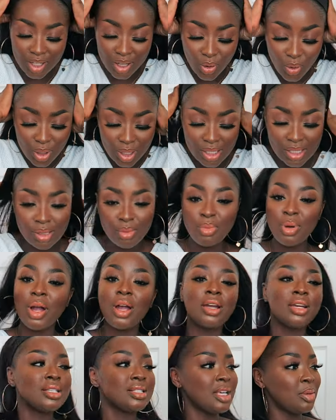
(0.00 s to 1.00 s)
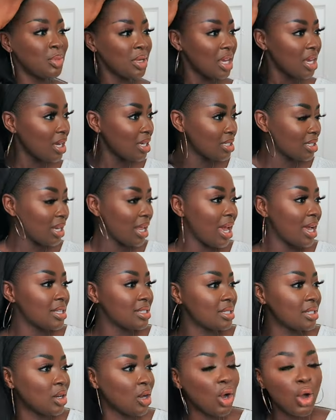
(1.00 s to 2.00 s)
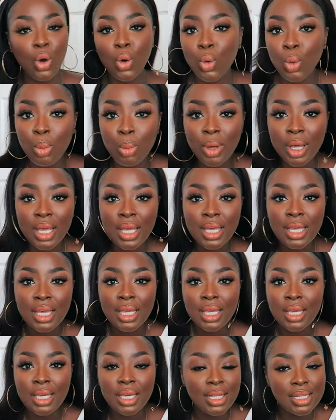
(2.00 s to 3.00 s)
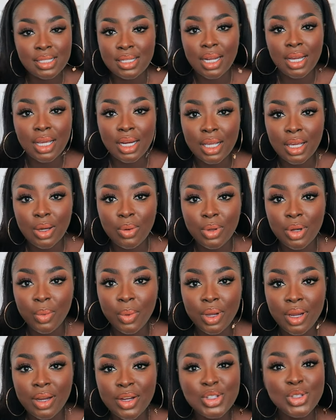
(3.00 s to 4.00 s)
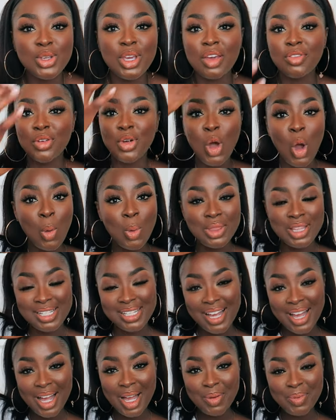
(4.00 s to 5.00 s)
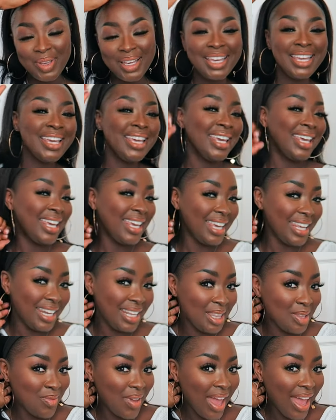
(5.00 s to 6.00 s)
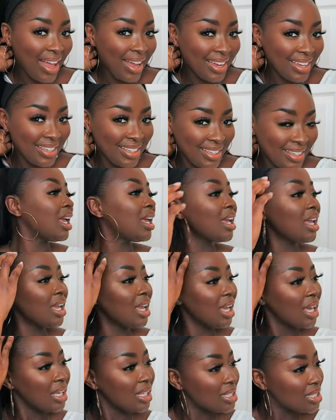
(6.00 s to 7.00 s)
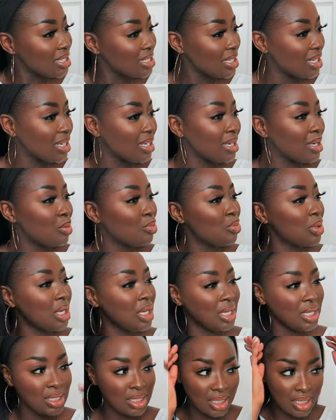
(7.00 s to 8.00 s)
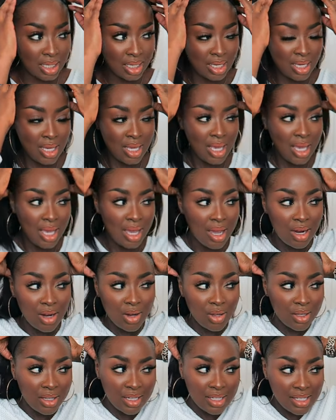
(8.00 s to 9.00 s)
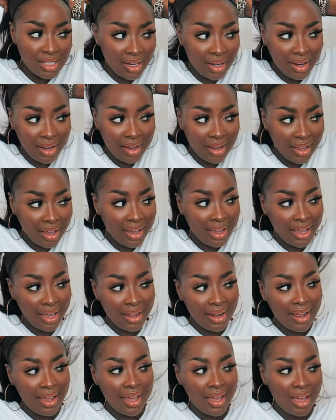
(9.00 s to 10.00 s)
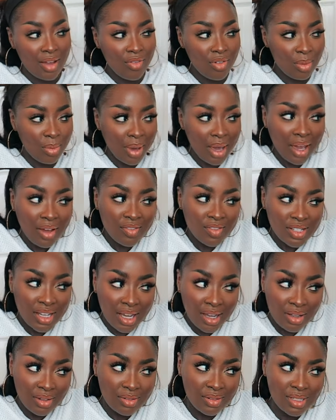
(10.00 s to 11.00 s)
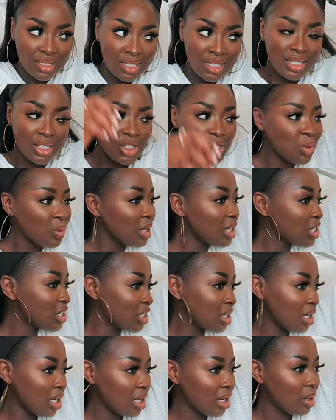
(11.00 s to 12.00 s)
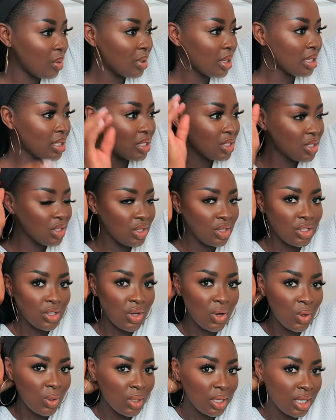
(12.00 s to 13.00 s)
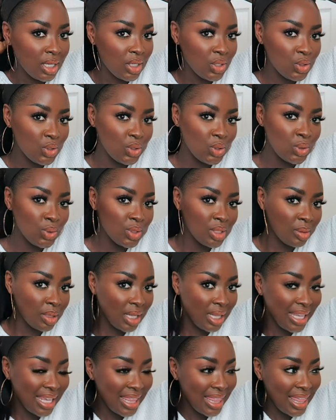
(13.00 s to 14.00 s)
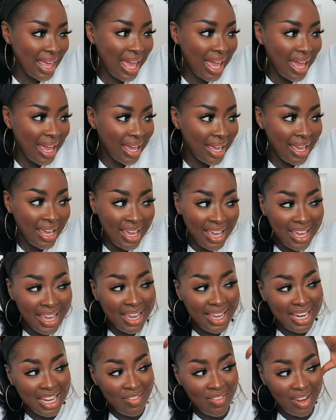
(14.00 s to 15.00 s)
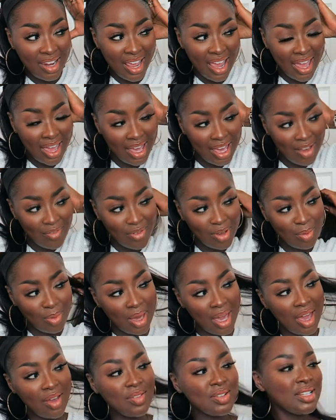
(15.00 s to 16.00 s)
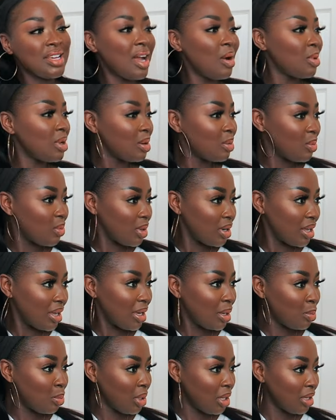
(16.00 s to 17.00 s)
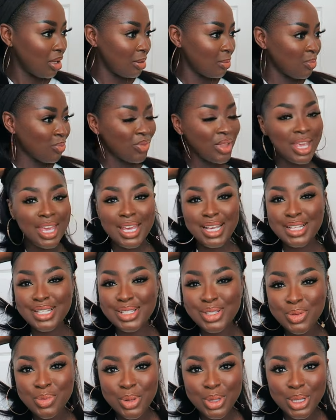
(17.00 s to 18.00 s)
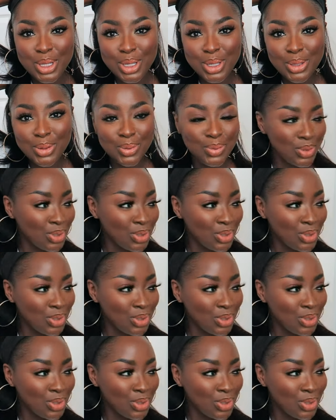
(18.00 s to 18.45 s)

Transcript: The awesome part is that because it has the comb, it's not gonna go anywhere. So you have the comb at the top and at the back. Easy peasy. Earlier today, I had a half up, half down situation going, so you totally could do something like that. And even a half up, half down with a headband is still pretty cute.